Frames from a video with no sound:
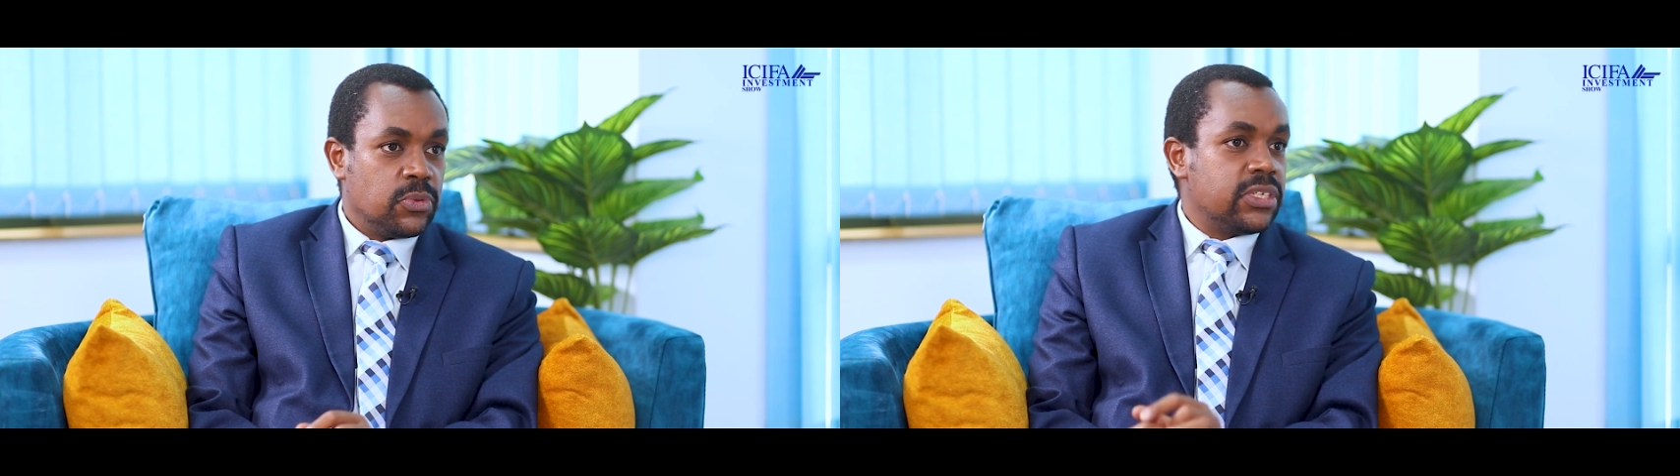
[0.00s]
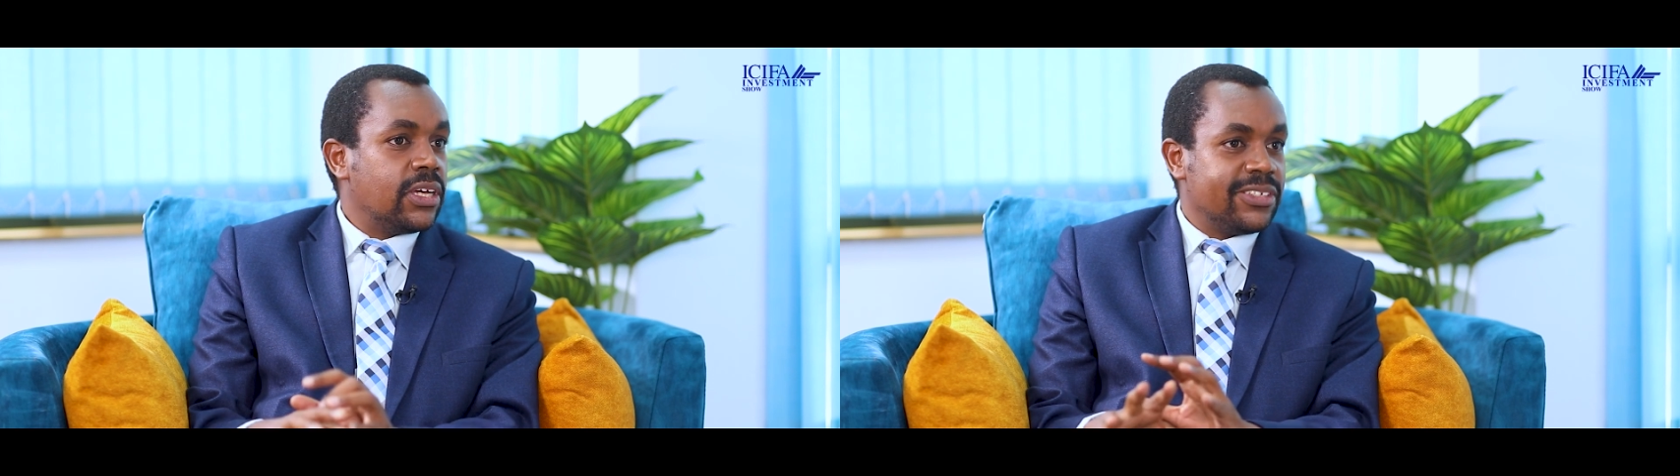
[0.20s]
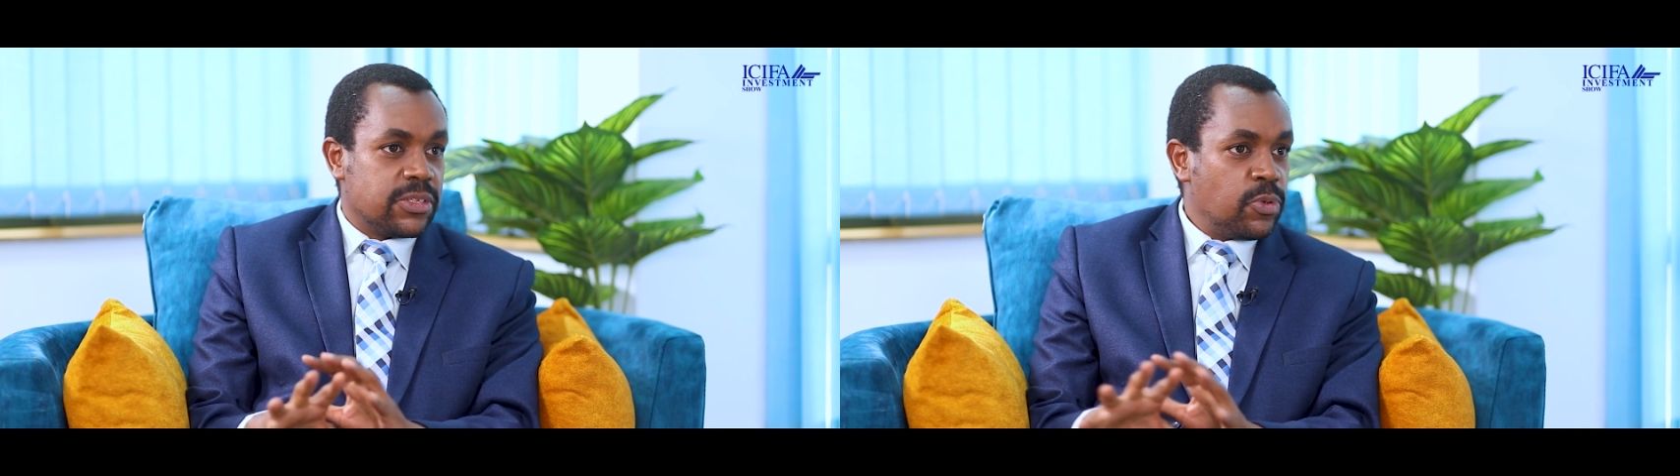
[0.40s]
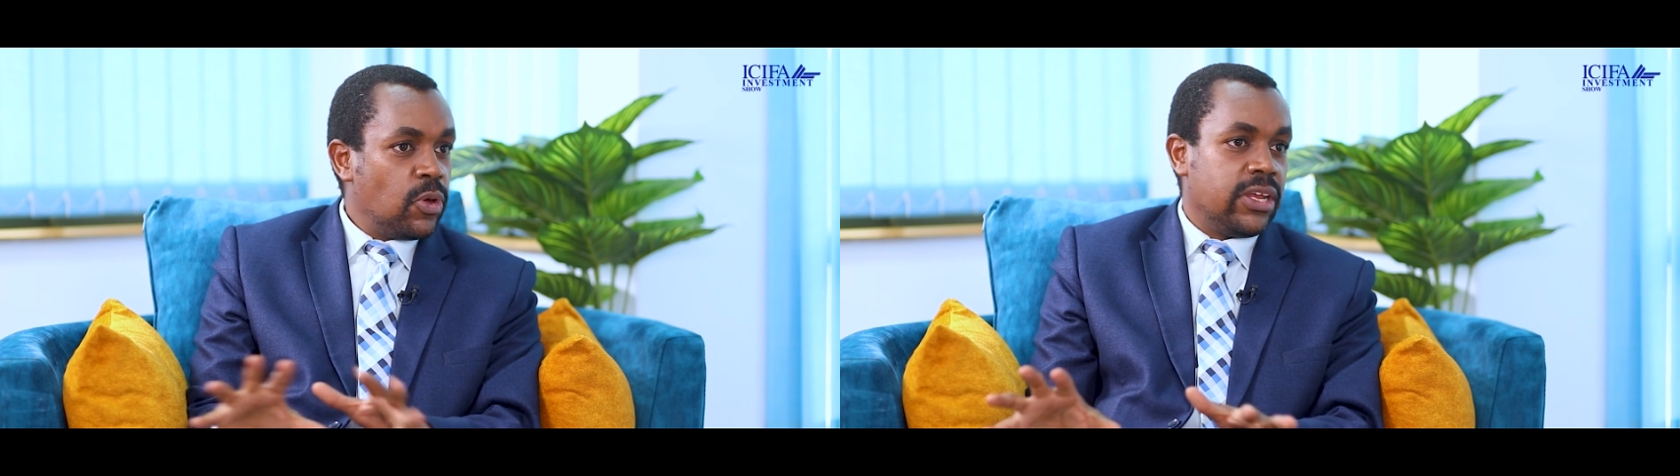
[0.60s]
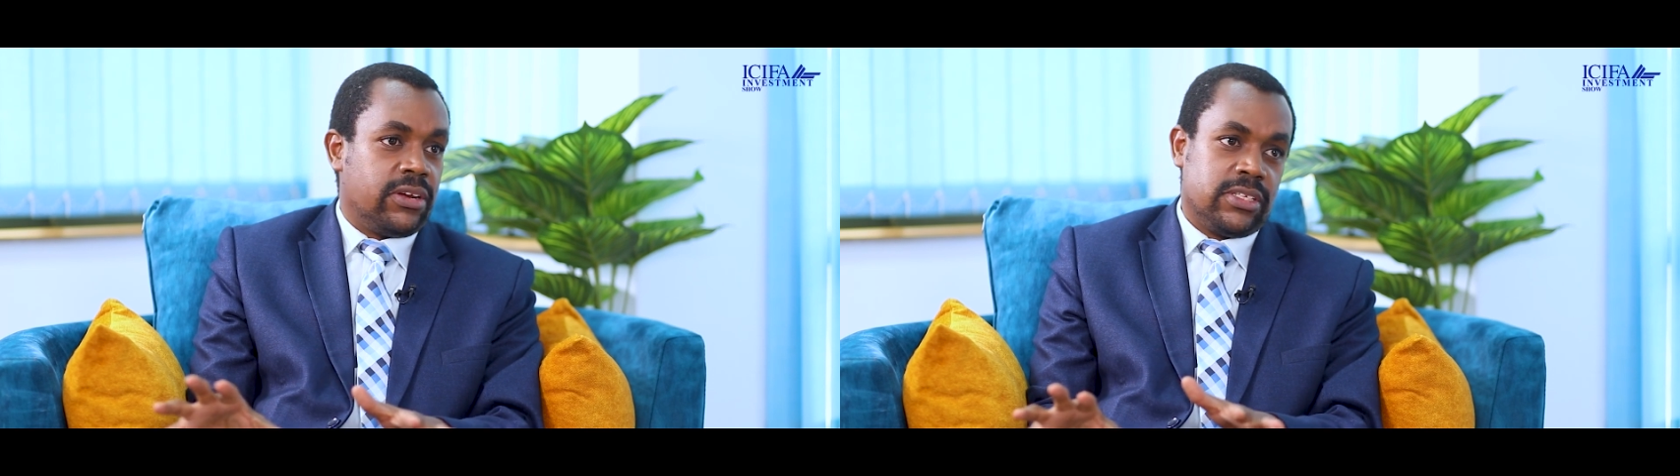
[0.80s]
which are just
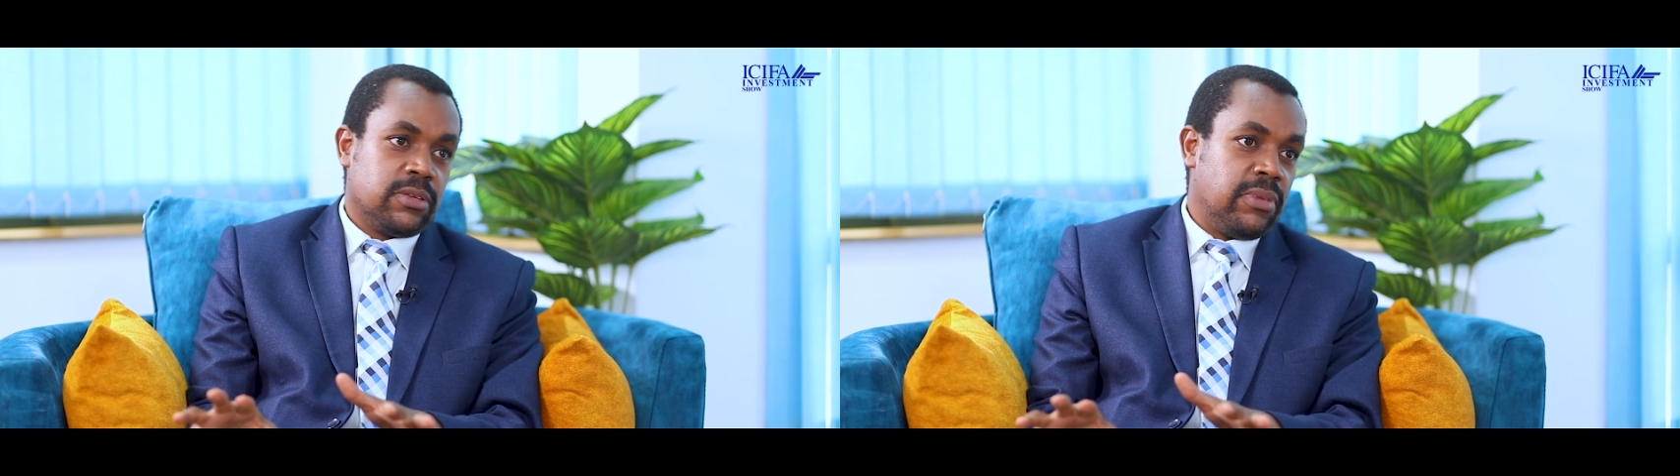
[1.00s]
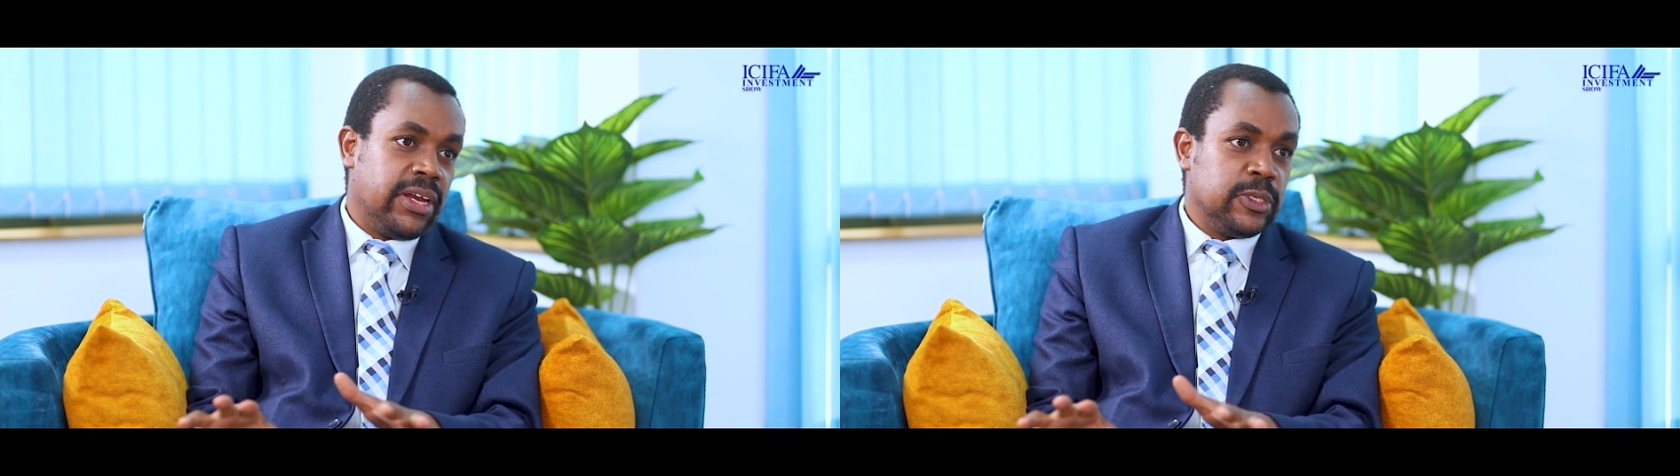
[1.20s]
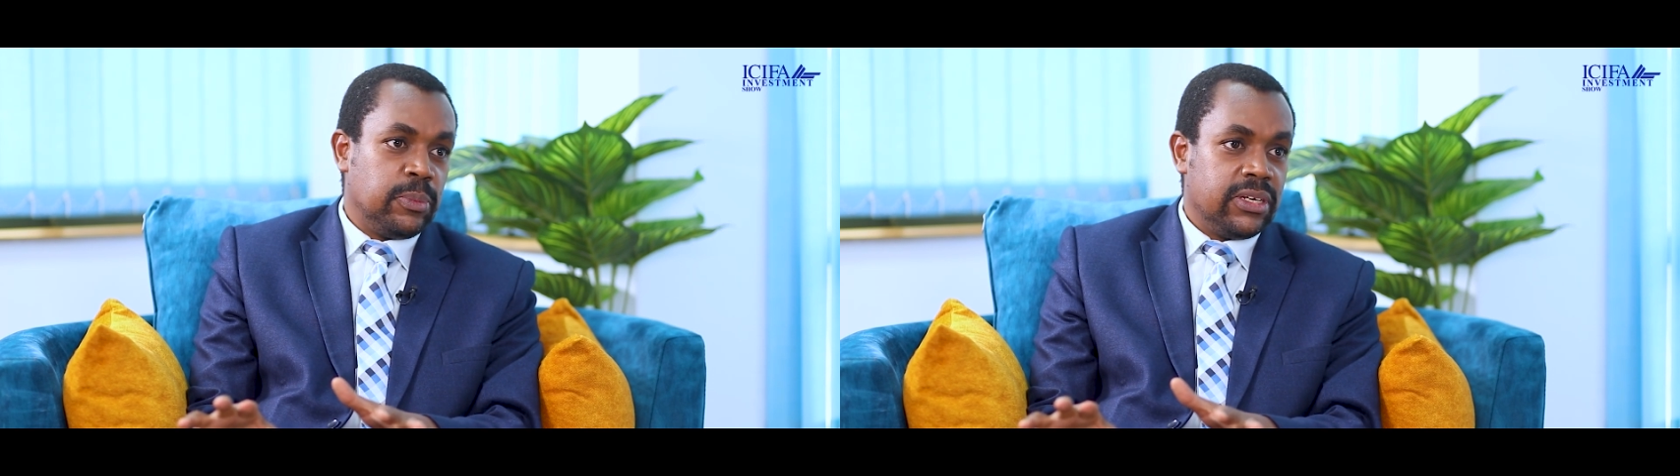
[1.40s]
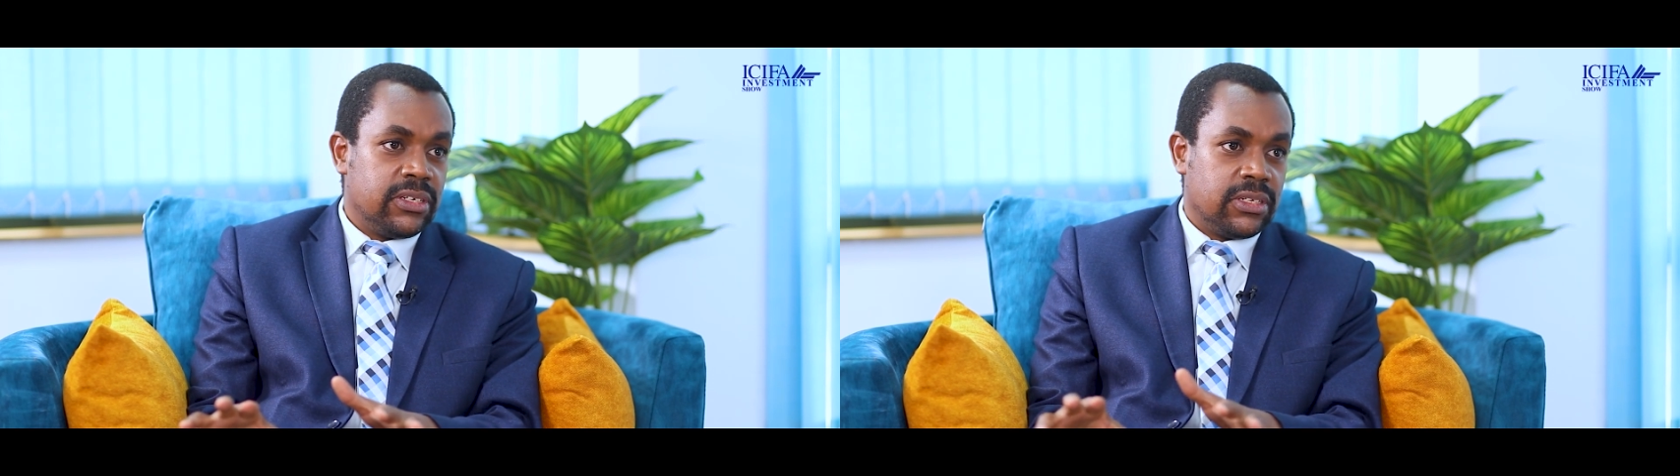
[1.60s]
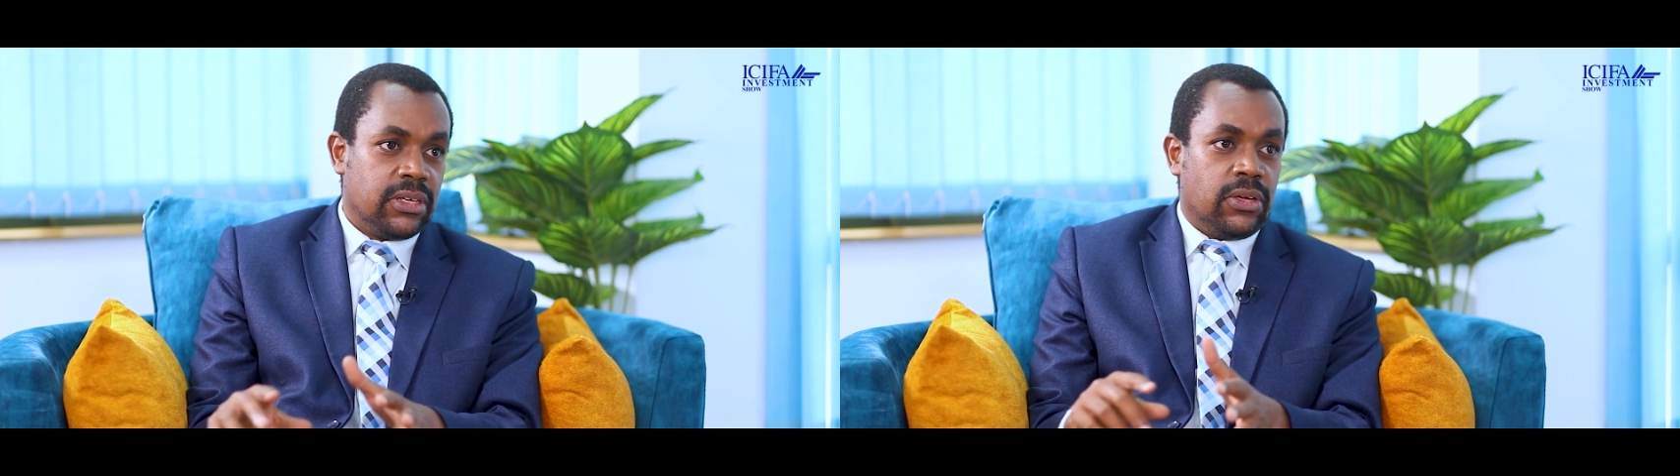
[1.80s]
purely risk management.